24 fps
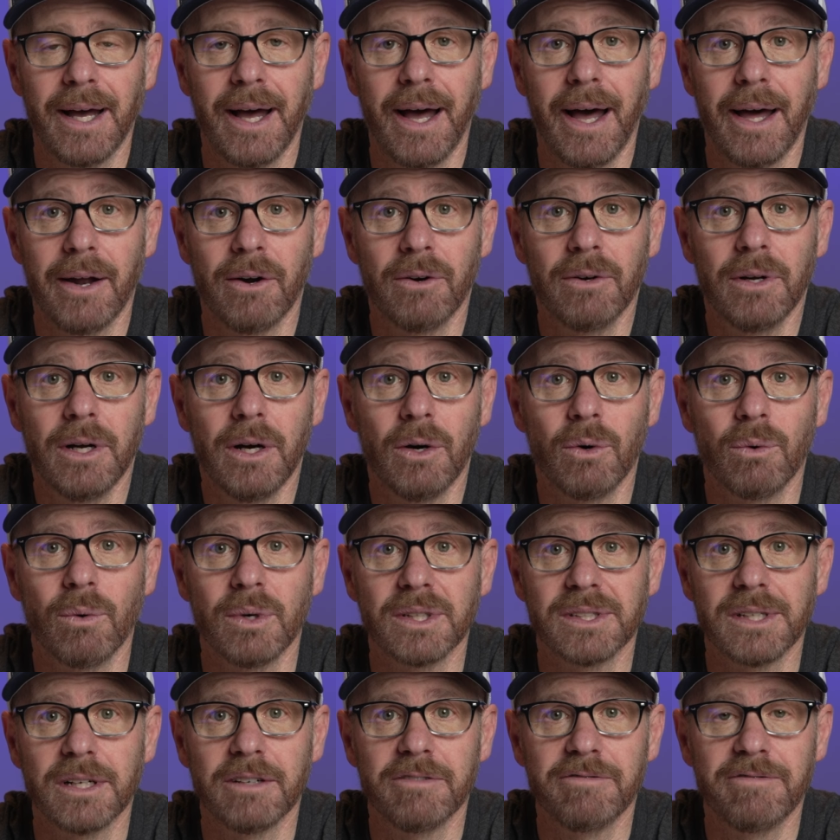I don't know.
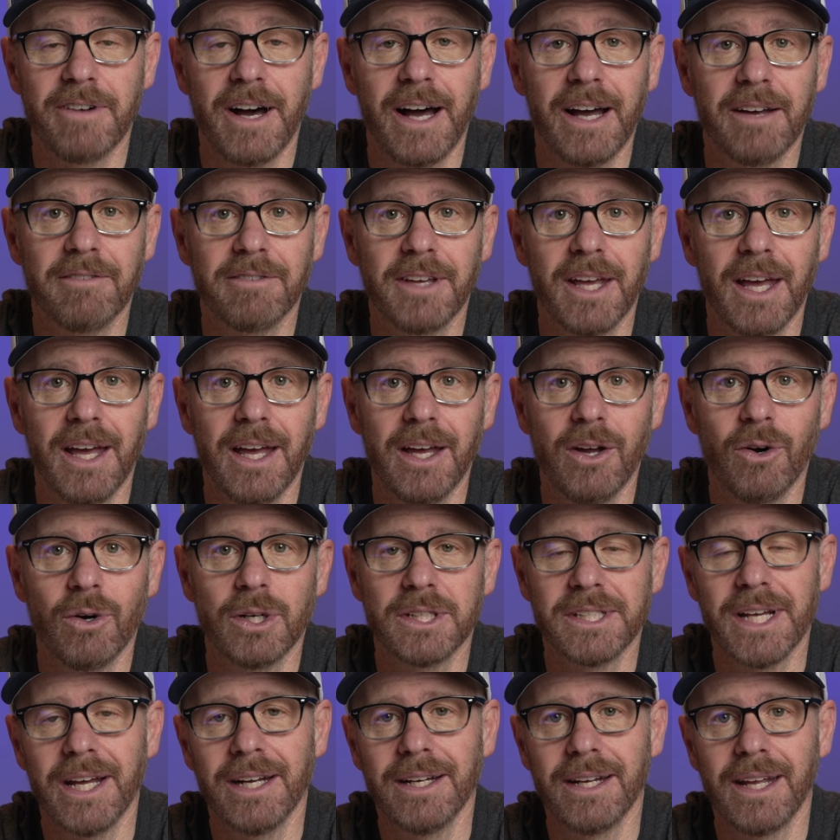Was it a 5K
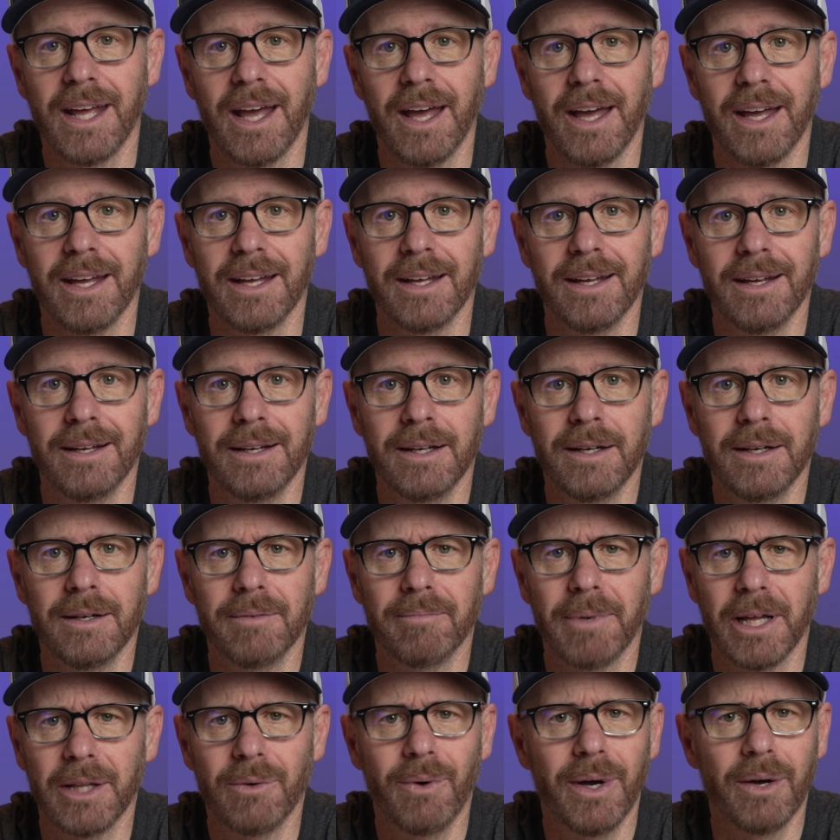or 10K?
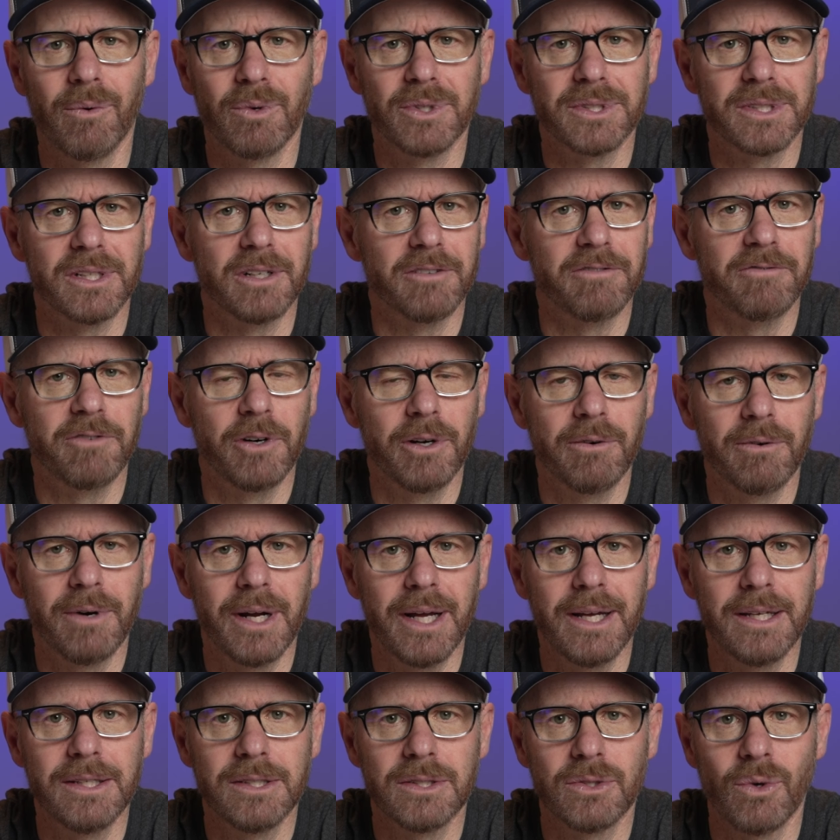By the way, was it a foot
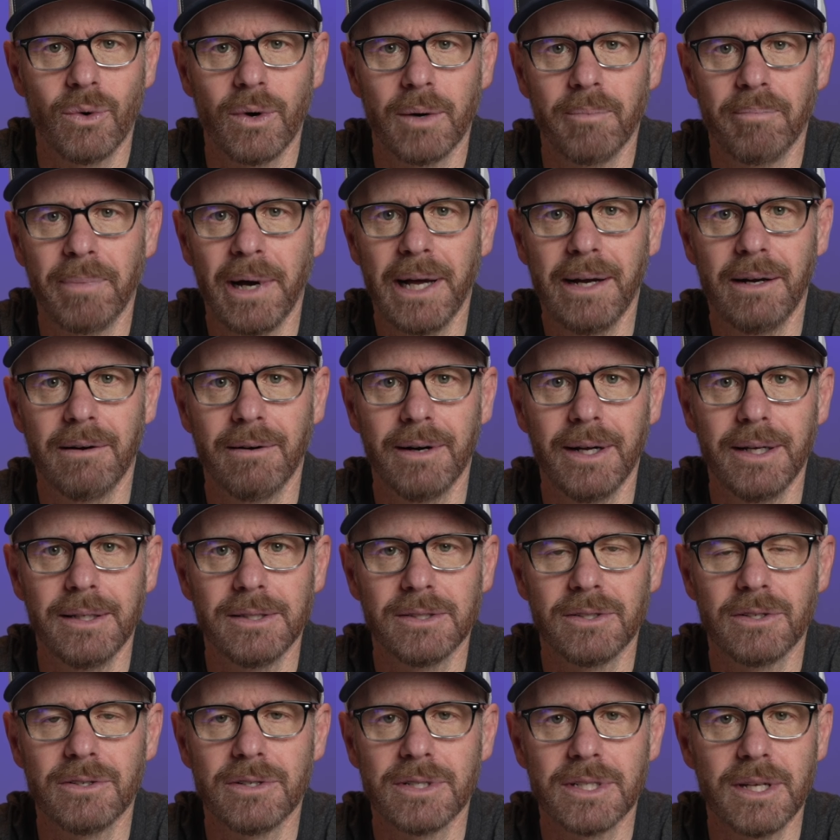race or a bike
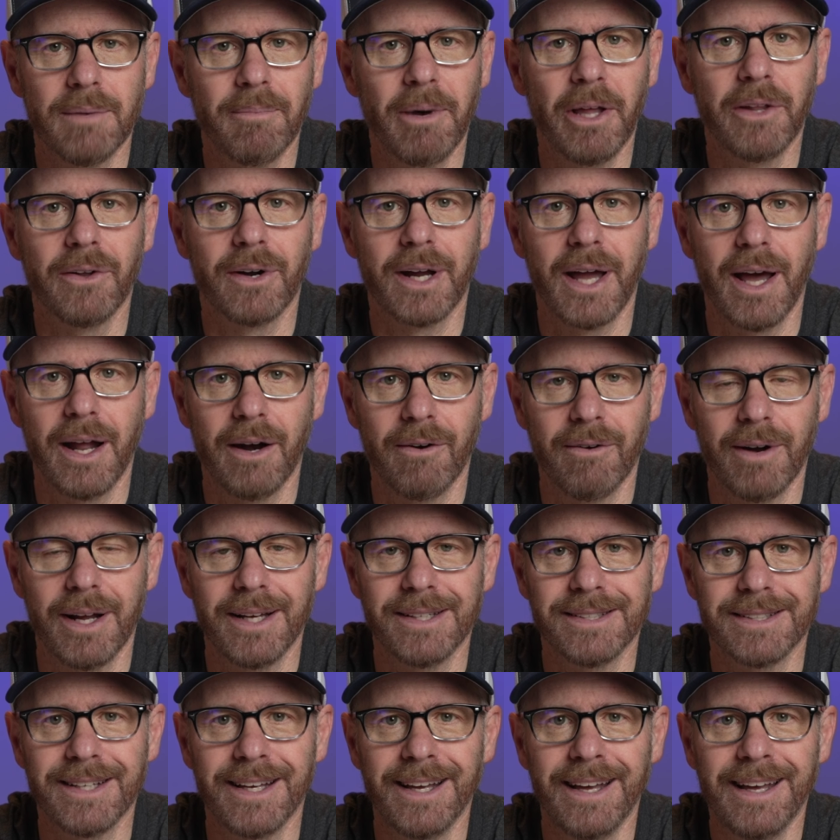race or some other kind of
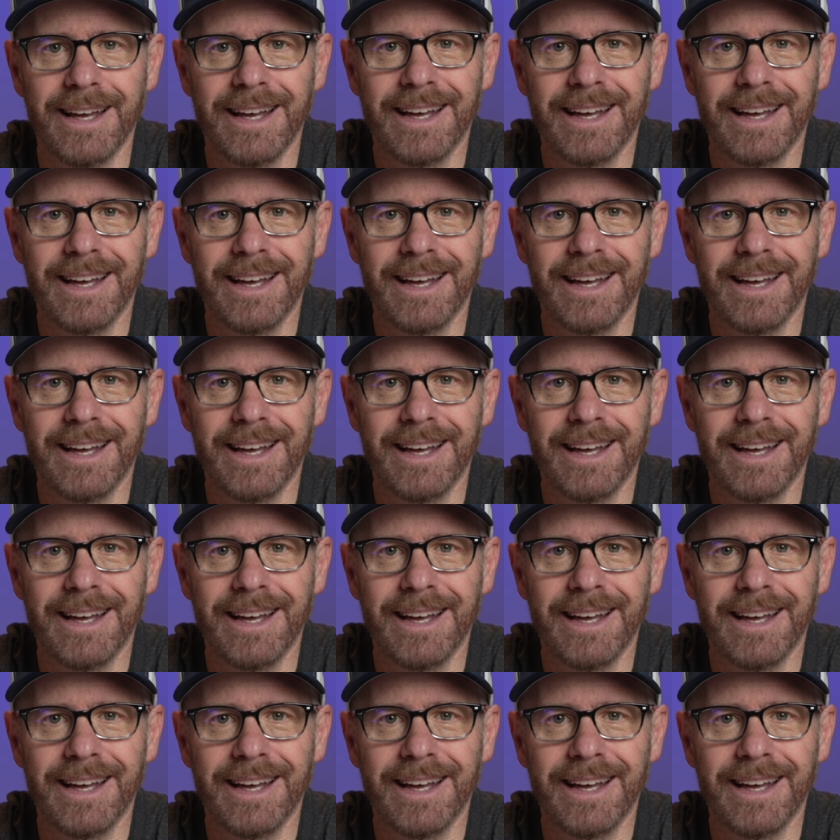race?